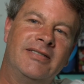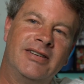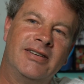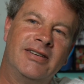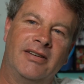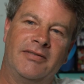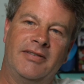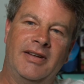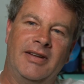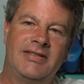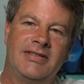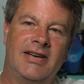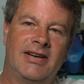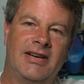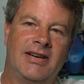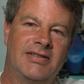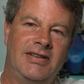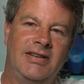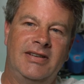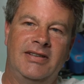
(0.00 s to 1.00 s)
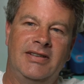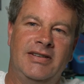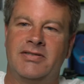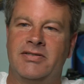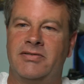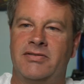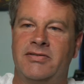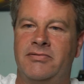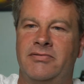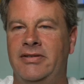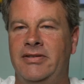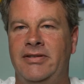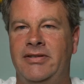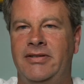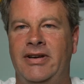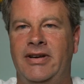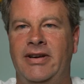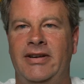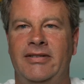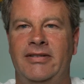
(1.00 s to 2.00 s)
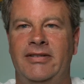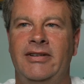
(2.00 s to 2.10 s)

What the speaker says: tell if that's actually in the screen or not